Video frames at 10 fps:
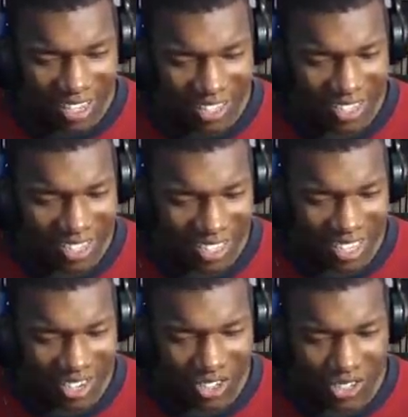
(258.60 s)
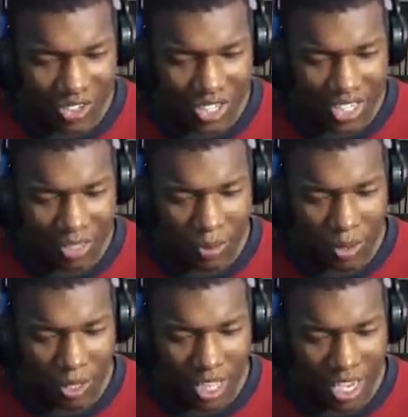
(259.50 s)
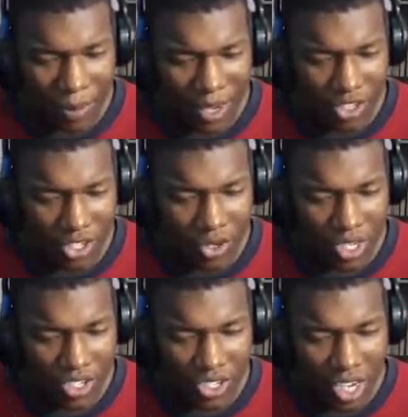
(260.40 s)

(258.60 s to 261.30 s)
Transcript: I just think that it's just cheese, bro. Like, imagine like you getting